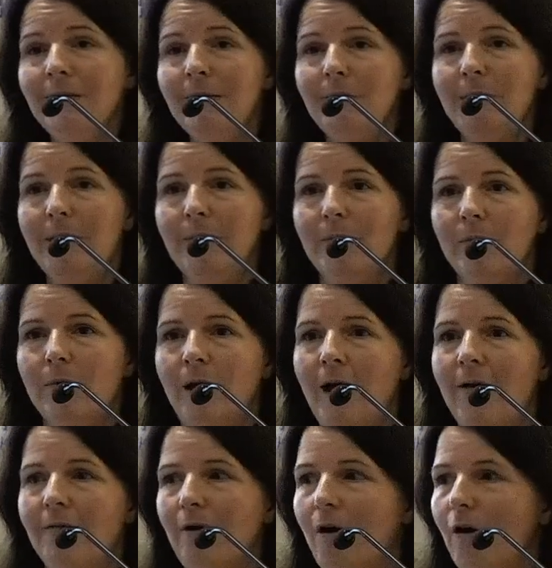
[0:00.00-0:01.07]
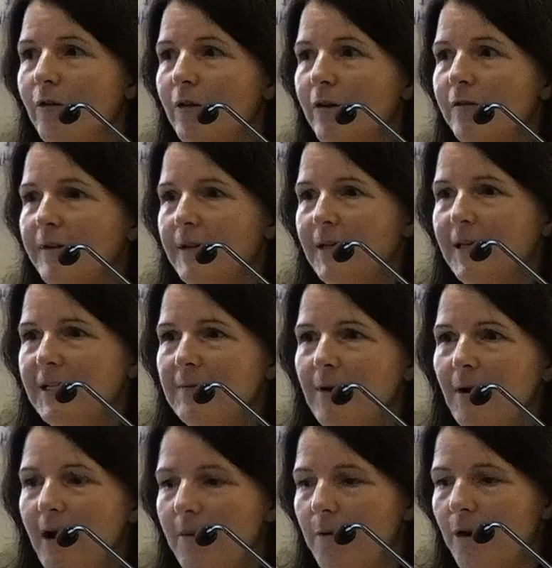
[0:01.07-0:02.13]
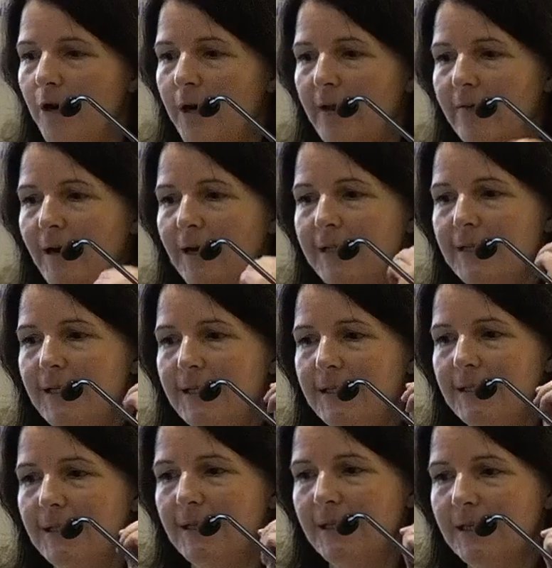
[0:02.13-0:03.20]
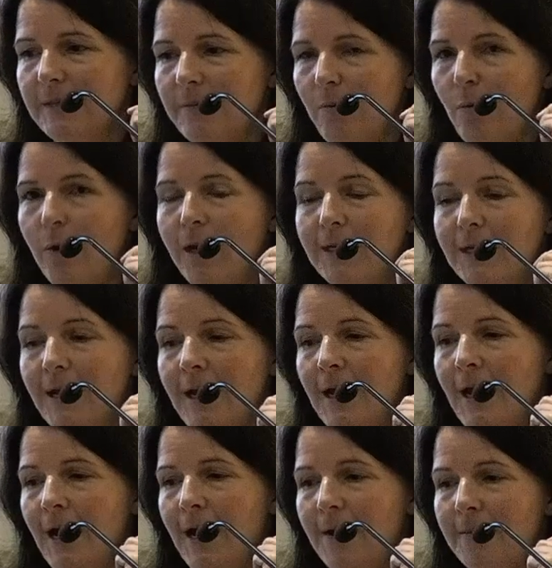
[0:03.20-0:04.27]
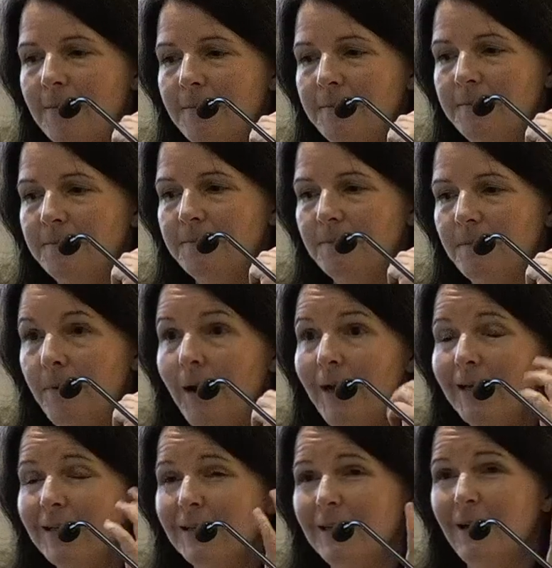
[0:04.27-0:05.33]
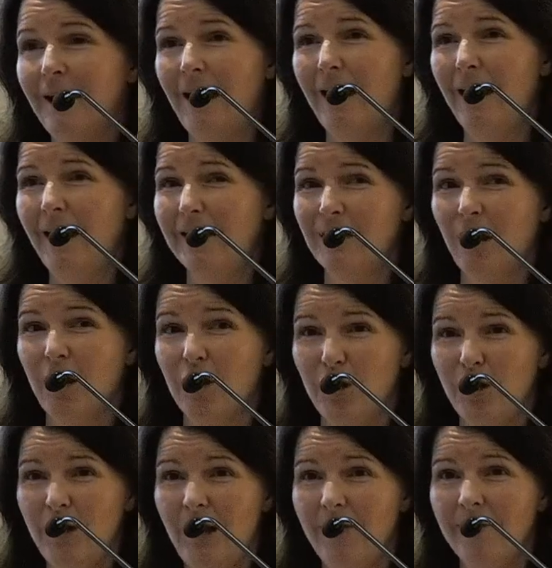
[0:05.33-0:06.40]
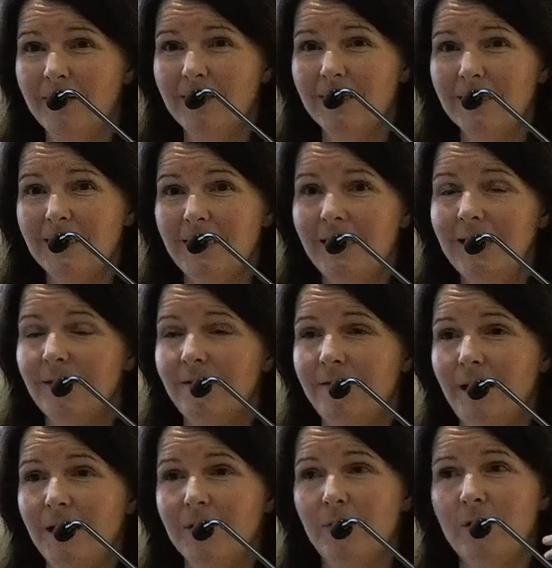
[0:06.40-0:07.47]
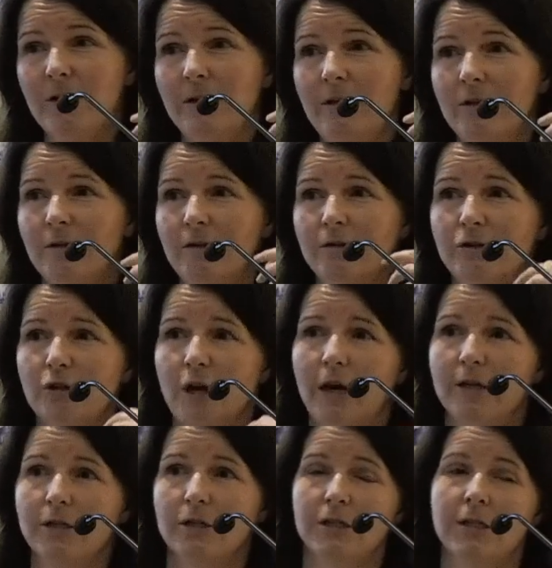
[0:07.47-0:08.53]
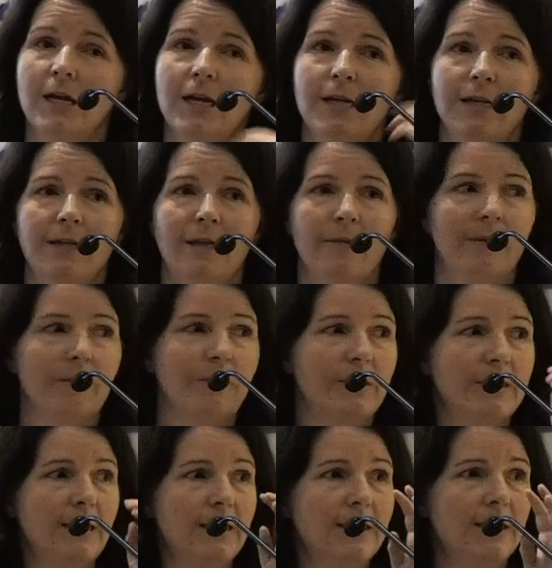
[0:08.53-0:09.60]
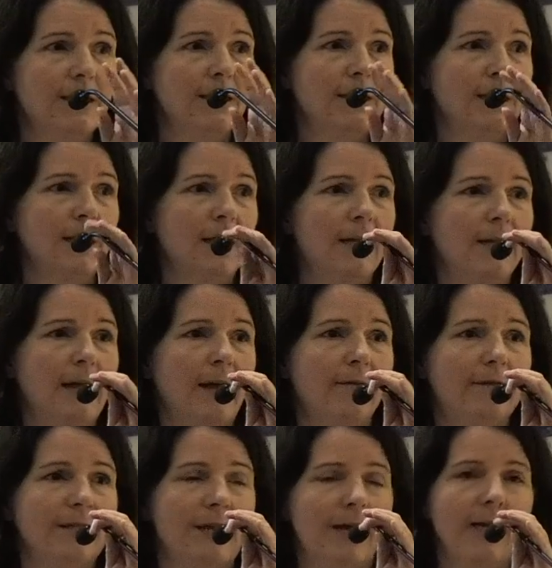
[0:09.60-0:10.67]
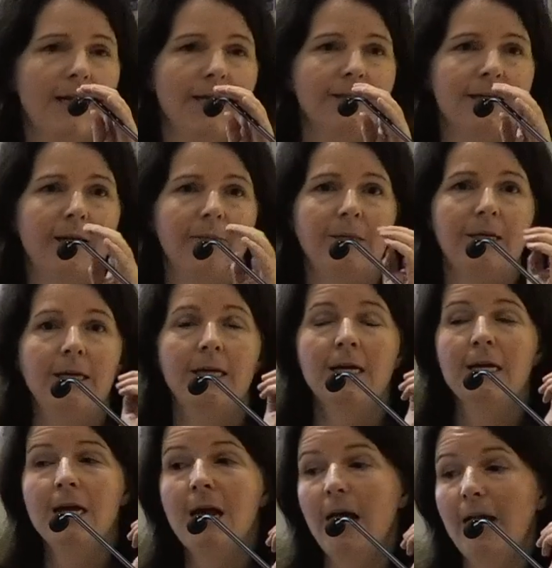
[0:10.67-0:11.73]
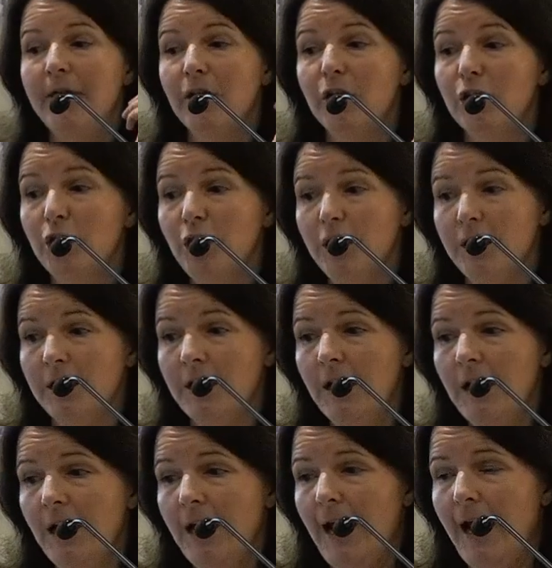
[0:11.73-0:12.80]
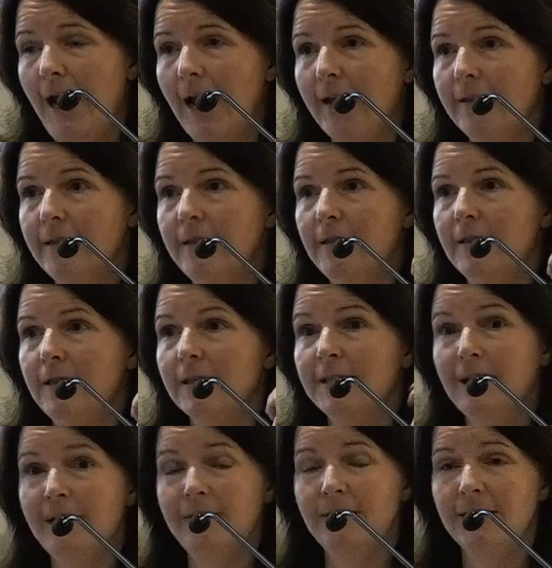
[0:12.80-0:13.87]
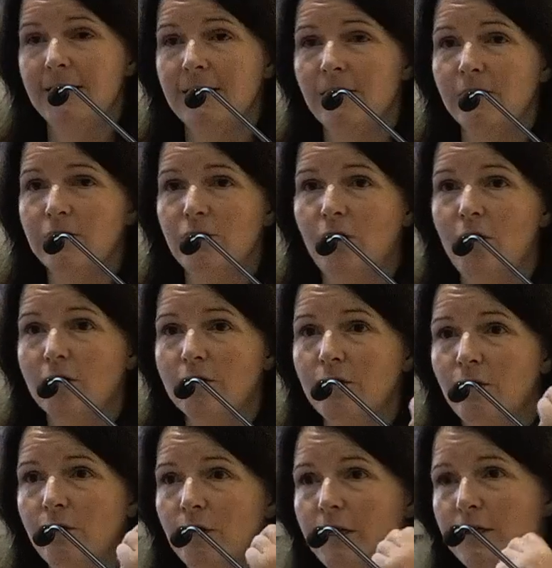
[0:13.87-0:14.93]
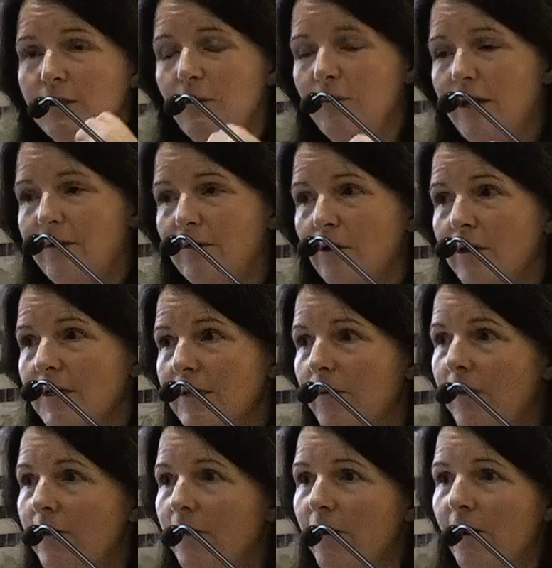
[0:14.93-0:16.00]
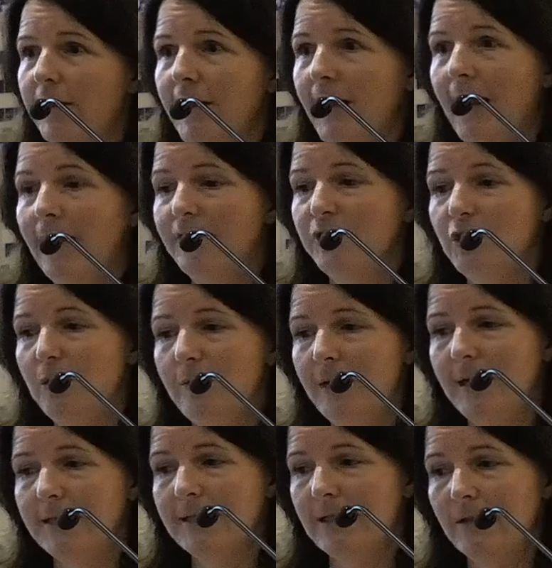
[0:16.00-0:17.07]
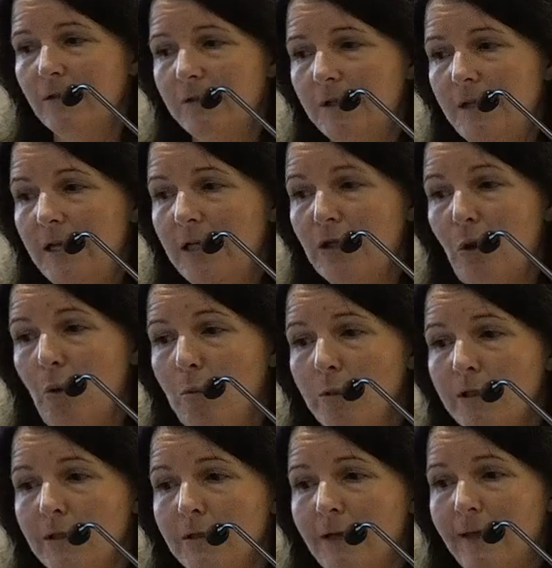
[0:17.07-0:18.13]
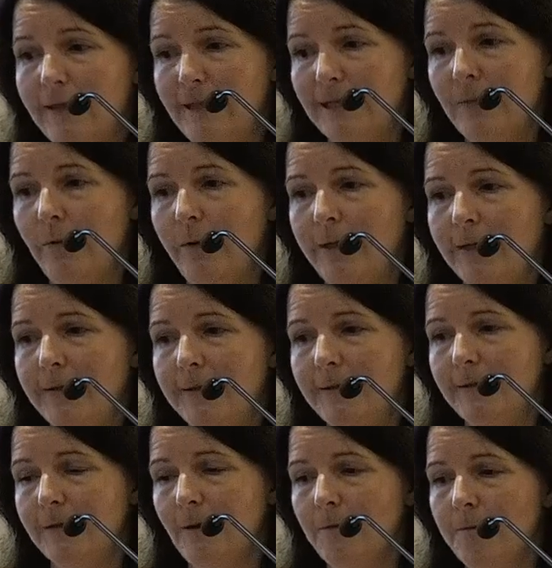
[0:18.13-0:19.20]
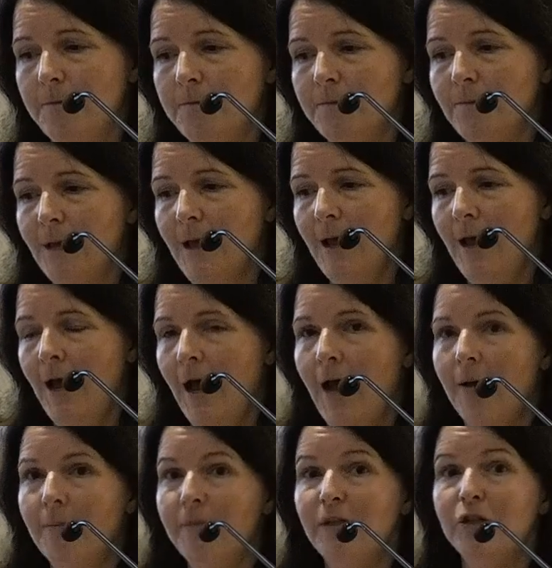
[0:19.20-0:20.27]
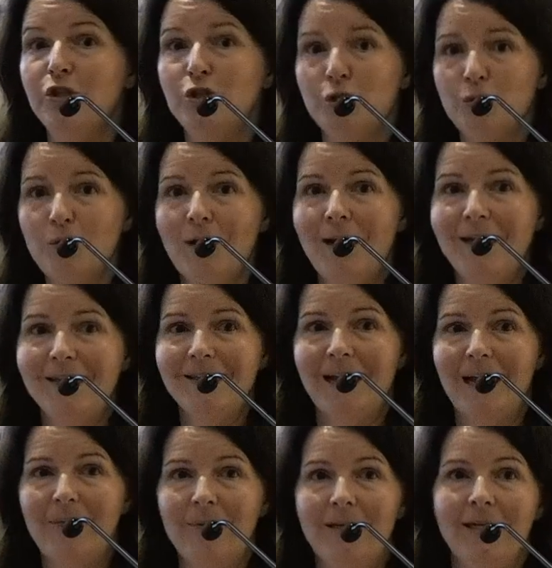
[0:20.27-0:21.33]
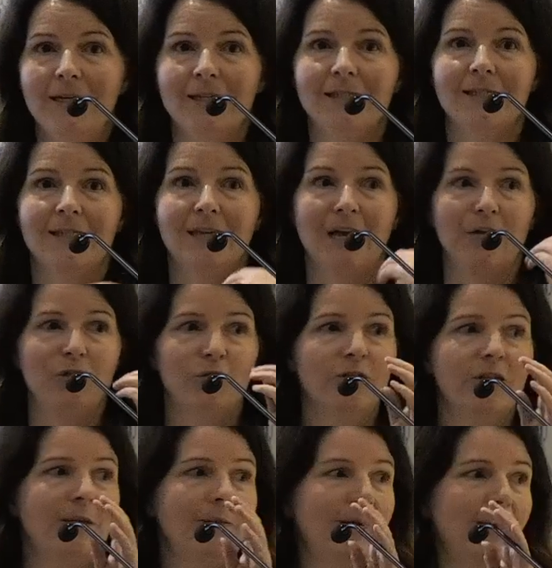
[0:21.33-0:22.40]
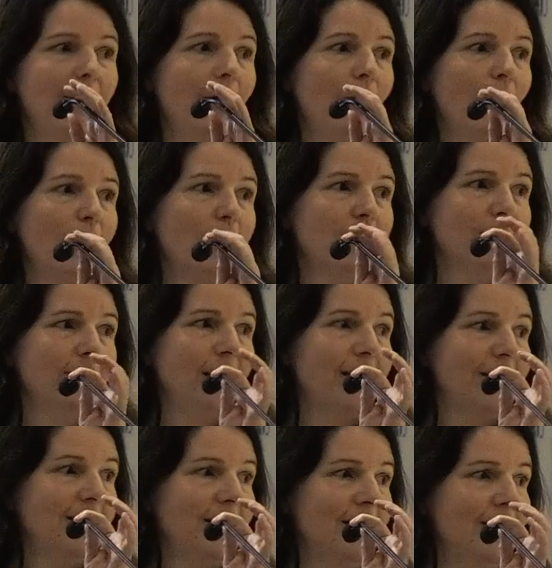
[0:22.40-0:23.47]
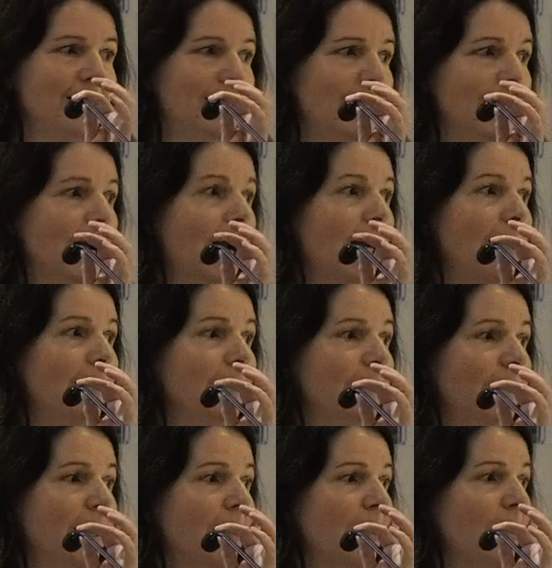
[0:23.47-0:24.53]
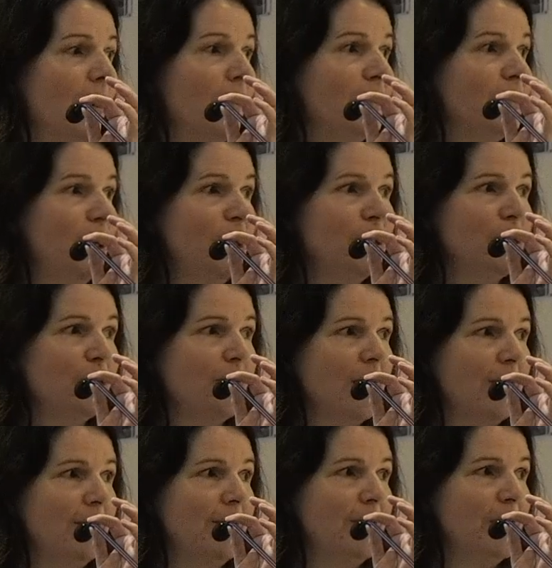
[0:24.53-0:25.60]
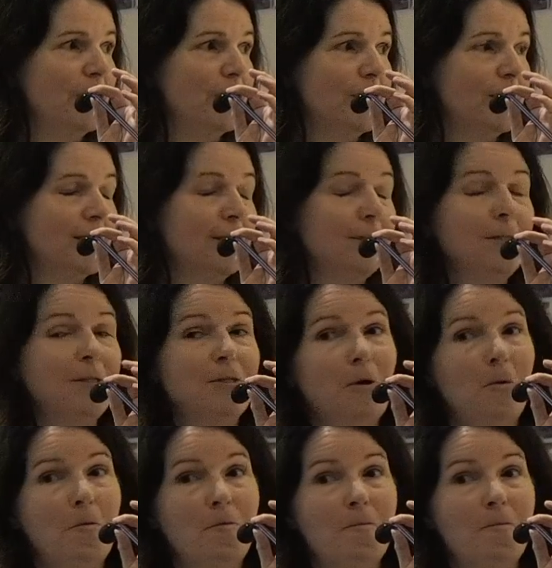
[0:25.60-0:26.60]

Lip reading: People will have all their feelings about mRNA vaccines at this point. But it's got good efficacy. The phase 1 clinical trials are done. They've been presented to the FDA and ACIP, and they're good. And the safety signals are also good. So they've looked at whether or not they have GBS signals, and they don't at this point. So the June ACIP is scheduled to meet about RSV vaccines and kind of make a lot of changing recommendations. So